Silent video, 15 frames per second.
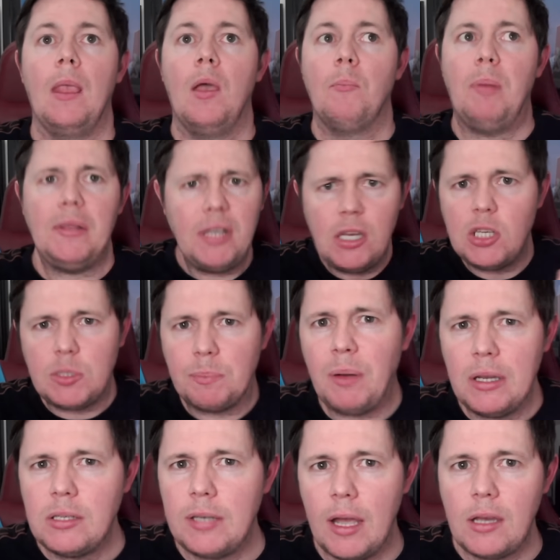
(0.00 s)
But I think it's a
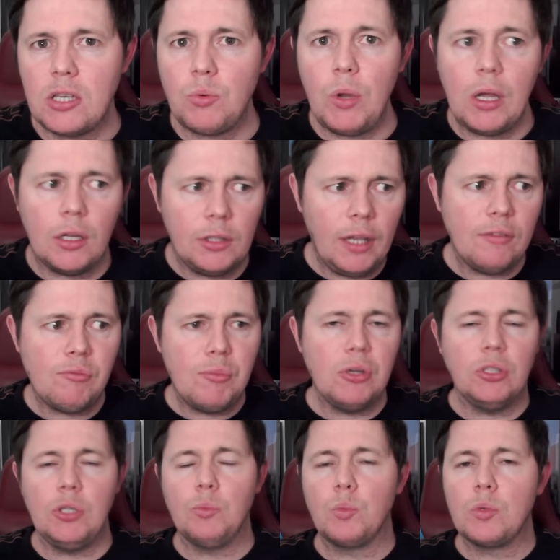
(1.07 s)
price tag as well. 11
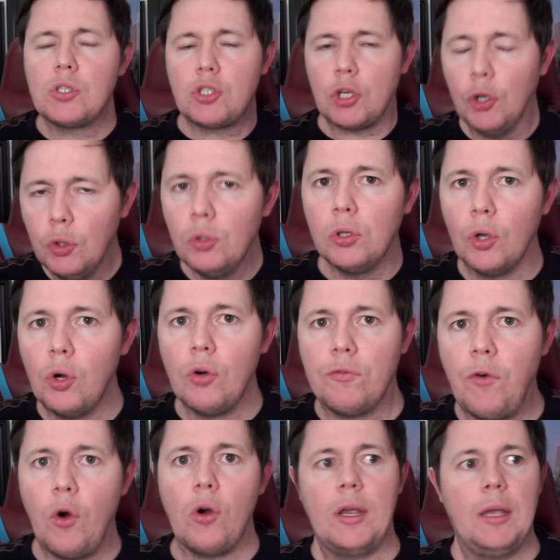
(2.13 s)
million was too low
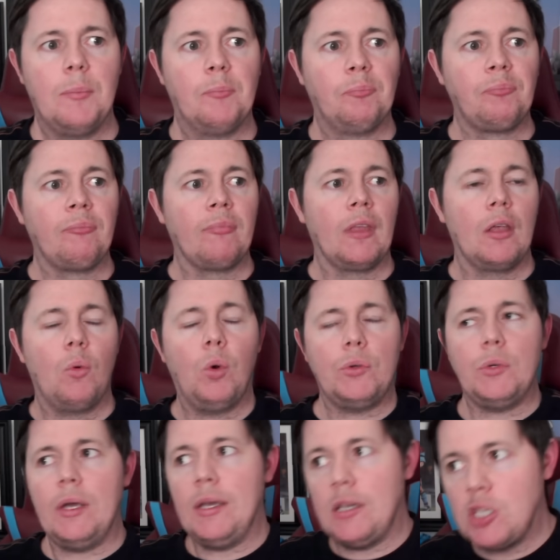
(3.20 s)
for him. What do
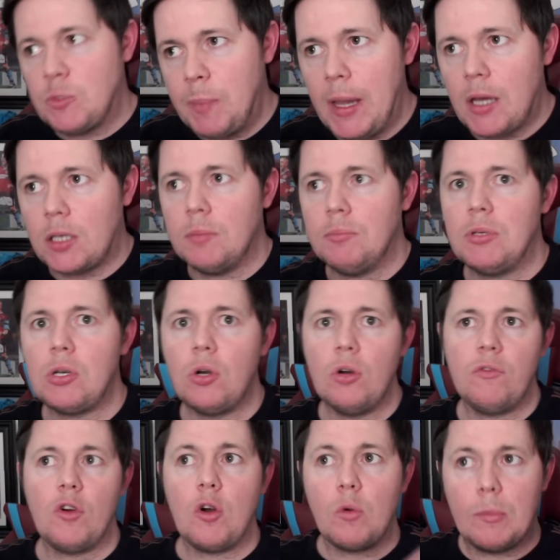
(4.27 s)
I expect him to go
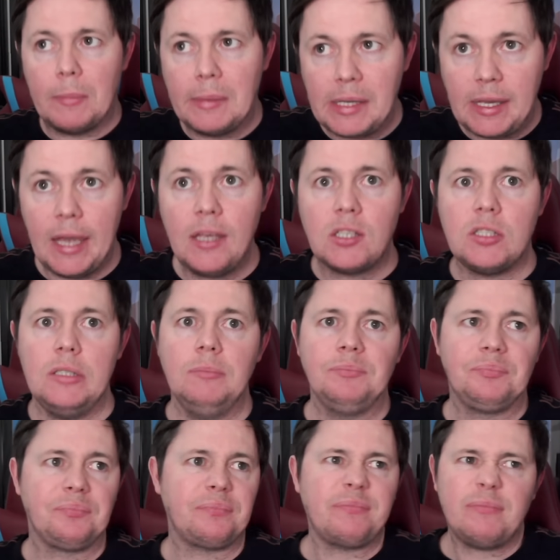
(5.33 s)
for? What am I guessing?
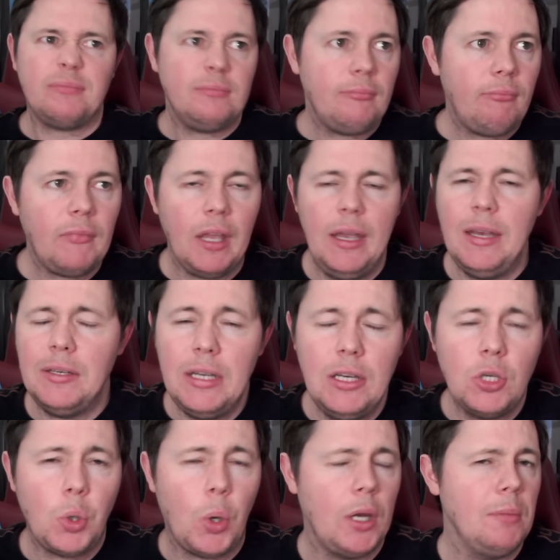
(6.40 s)
18,
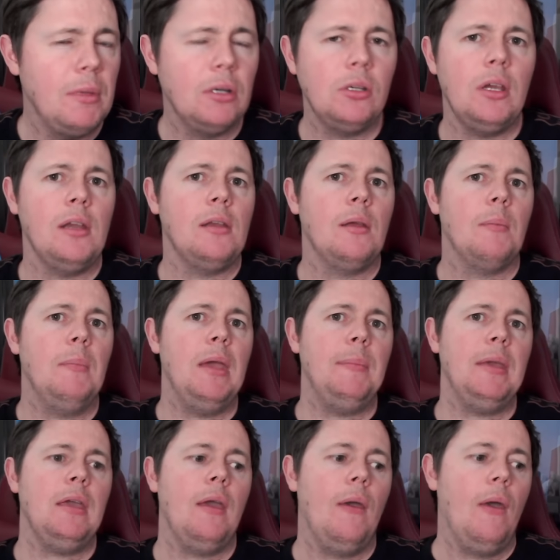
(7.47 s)
20 million,
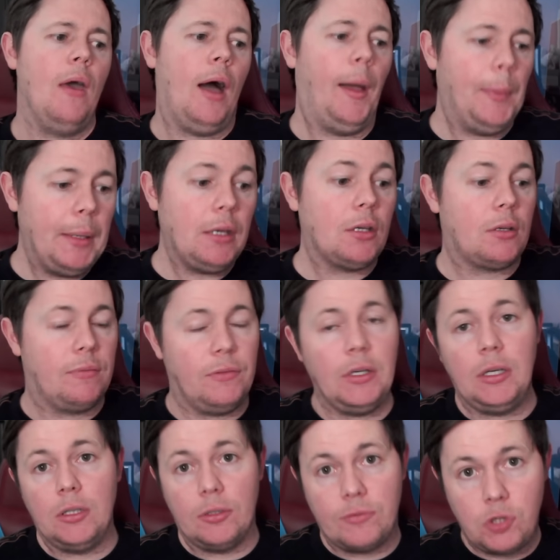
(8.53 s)
maybe? I think, funny
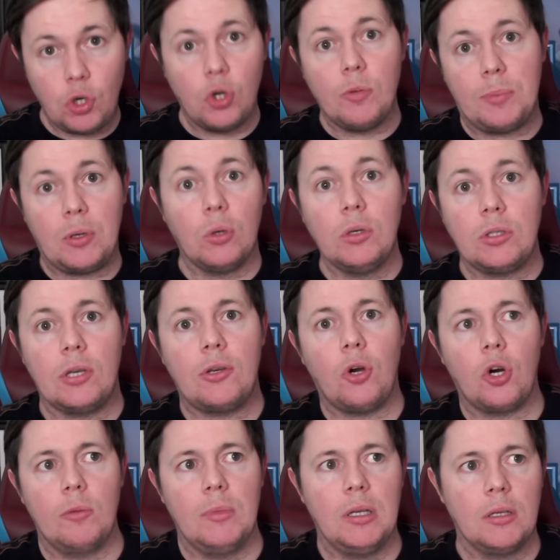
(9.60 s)
enough, Job going to
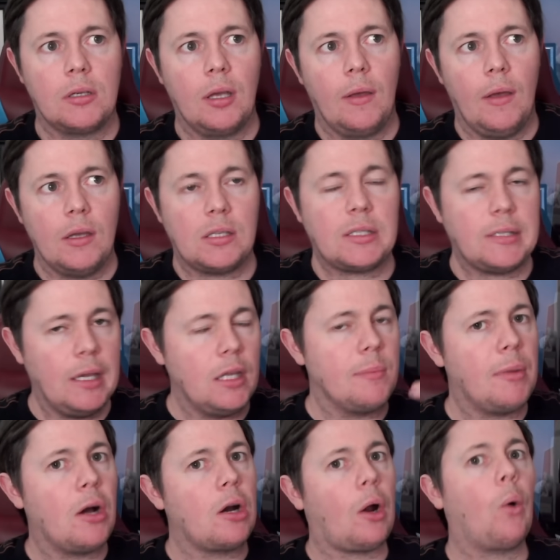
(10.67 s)
Dortmund has set the
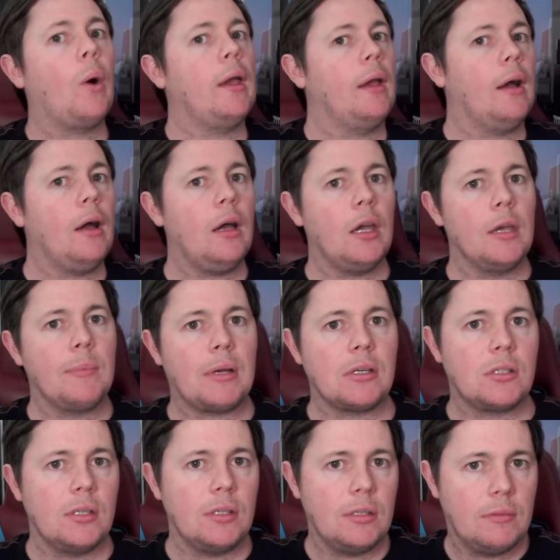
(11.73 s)
bar quite high because
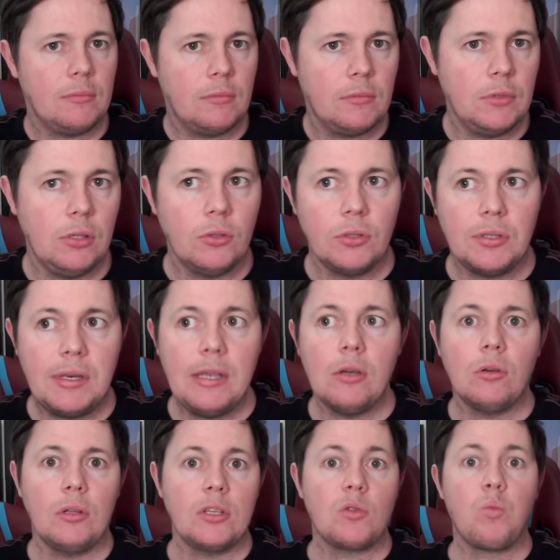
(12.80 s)
the
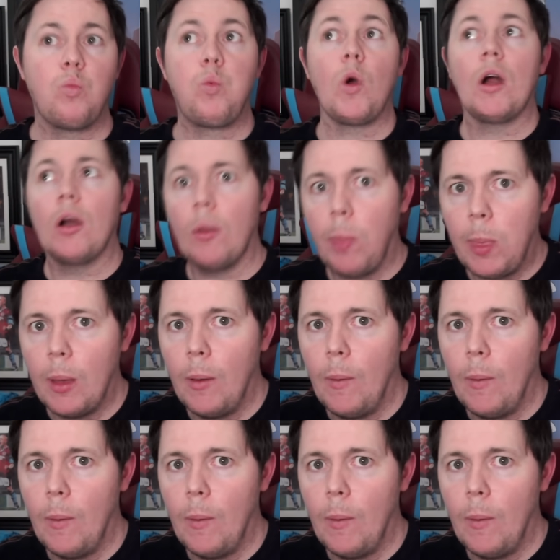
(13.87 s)
deal is worth